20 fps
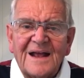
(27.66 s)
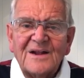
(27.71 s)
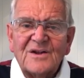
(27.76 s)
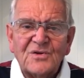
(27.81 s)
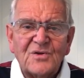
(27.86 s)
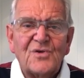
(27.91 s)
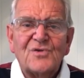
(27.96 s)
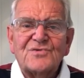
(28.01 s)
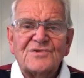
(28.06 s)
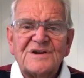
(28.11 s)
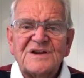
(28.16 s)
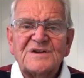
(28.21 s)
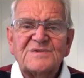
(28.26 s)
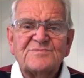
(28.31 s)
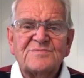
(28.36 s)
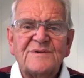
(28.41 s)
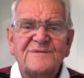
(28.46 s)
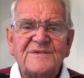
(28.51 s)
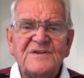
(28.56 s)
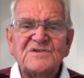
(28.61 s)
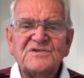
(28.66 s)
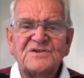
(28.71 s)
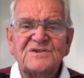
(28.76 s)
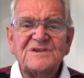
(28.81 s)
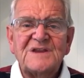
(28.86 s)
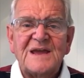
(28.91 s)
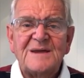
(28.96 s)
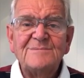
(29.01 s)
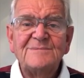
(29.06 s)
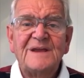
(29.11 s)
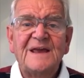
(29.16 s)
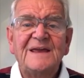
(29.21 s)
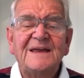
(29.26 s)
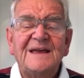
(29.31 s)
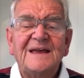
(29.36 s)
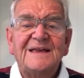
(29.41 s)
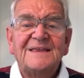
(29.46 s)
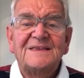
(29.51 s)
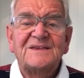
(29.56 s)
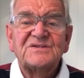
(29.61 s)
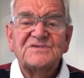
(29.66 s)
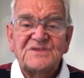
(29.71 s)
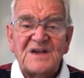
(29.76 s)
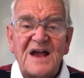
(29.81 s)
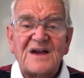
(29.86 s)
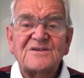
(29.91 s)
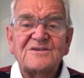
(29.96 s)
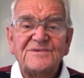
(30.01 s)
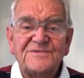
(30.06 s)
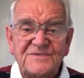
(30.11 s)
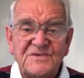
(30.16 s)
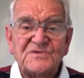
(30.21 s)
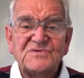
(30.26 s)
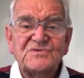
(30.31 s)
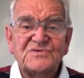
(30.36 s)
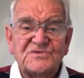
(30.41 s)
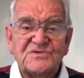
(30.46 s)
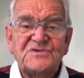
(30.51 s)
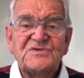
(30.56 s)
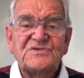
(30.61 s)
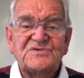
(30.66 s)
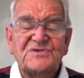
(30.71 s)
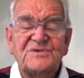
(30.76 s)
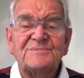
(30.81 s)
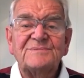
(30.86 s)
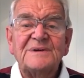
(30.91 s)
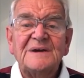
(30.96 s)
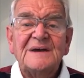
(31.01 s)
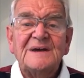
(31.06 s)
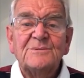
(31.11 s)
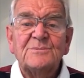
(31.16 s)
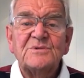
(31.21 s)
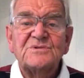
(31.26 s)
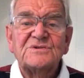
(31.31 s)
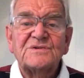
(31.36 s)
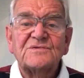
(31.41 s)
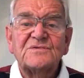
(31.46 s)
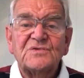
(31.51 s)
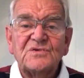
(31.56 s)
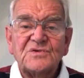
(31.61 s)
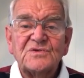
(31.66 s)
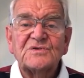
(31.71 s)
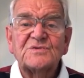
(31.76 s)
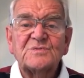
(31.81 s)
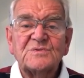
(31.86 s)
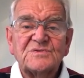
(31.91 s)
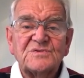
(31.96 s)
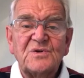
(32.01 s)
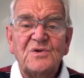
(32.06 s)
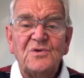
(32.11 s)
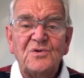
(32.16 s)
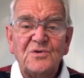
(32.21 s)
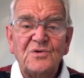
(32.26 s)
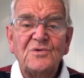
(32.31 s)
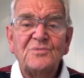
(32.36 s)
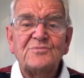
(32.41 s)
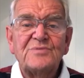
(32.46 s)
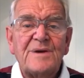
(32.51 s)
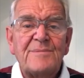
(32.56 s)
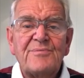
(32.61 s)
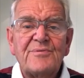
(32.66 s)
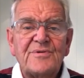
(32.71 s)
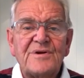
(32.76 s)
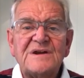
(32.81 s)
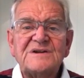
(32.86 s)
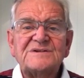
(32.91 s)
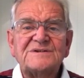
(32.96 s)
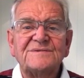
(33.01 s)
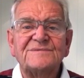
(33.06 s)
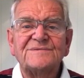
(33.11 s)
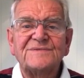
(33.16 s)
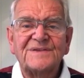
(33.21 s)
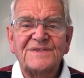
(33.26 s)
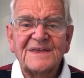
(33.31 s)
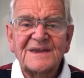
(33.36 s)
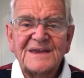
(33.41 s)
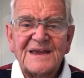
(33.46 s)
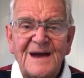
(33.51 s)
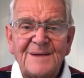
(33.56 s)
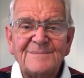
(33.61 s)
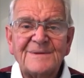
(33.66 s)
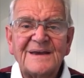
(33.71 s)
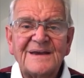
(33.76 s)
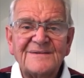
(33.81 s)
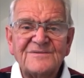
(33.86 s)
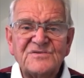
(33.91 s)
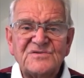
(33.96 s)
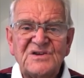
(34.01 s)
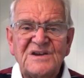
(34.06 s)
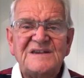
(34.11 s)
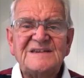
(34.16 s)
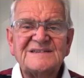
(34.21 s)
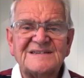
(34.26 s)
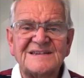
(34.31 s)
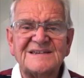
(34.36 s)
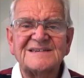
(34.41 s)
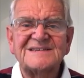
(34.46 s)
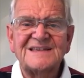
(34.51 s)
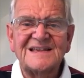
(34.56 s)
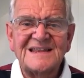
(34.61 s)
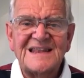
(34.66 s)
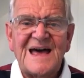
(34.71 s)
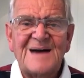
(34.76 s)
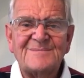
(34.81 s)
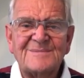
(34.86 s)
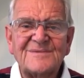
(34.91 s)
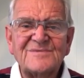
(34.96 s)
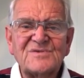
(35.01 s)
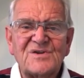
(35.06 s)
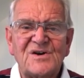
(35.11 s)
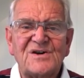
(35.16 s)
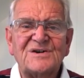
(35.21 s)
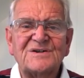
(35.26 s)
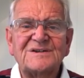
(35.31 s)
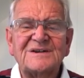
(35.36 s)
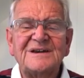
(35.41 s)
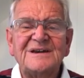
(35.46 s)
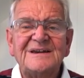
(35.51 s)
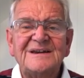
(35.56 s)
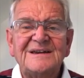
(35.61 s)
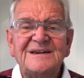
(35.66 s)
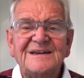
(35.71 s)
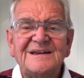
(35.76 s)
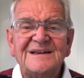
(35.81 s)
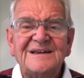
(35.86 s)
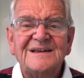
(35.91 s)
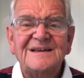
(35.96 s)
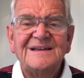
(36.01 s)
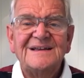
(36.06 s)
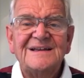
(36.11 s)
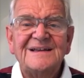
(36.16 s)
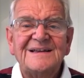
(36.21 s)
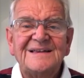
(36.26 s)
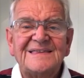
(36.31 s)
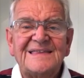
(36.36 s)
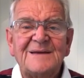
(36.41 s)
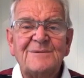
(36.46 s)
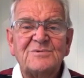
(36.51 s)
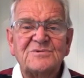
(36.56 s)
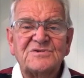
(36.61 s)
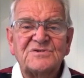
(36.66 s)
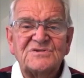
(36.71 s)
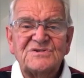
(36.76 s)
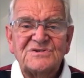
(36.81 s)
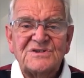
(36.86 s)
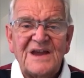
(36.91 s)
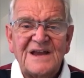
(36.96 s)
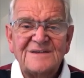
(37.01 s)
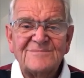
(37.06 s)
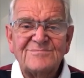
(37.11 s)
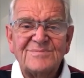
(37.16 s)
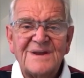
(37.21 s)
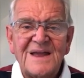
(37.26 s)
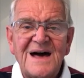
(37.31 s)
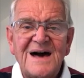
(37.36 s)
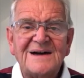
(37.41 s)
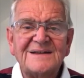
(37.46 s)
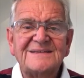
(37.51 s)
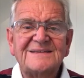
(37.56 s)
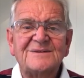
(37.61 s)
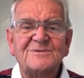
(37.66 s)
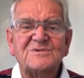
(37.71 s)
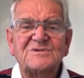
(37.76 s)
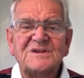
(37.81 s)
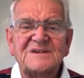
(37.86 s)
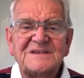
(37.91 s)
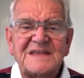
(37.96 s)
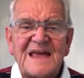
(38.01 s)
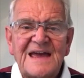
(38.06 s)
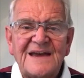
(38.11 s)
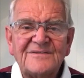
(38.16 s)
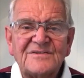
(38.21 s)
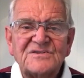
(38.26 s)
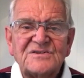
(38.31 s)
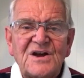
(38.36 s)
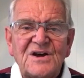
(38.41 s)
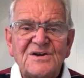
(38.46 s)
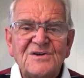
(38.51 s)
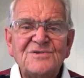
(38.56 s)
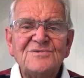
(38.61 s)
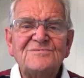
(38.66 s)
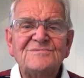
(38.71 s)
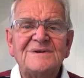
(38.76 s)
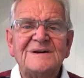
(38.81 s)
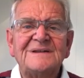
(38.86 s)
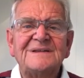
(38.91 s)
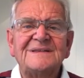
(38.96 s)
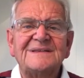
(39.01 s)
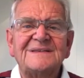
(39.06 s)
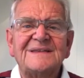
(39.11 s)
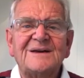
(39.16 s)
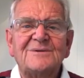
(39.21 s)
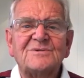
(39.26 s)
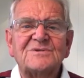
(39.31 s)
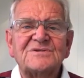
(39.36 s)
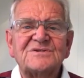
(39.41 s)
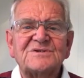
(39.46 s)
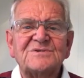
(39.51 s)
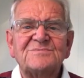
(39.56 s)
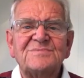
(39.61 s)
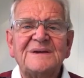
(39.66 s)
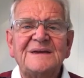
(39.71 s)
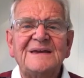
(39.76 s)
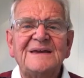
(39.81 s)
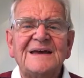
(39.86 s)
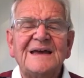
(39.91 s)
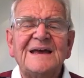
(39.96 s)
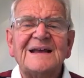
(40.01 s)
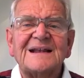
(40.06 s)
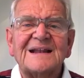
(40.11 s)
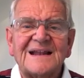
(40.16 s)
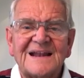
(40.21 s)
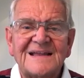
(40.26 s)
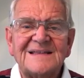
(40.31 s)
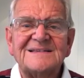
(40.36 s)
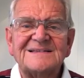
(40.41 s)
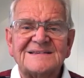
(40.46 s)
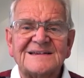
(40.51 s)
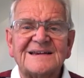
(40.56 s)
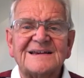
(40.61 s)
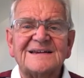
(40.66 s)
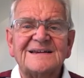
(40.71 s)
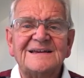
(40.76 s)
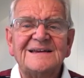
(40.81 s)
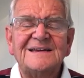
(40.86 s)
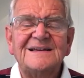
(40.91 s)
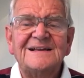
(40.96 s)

glorious provision, namely the sacrificial system, which of course was all preparation for the coming of Jesus, the Lamb of God. They were to shed blood, there was a day of atonement, there was to be cleansing.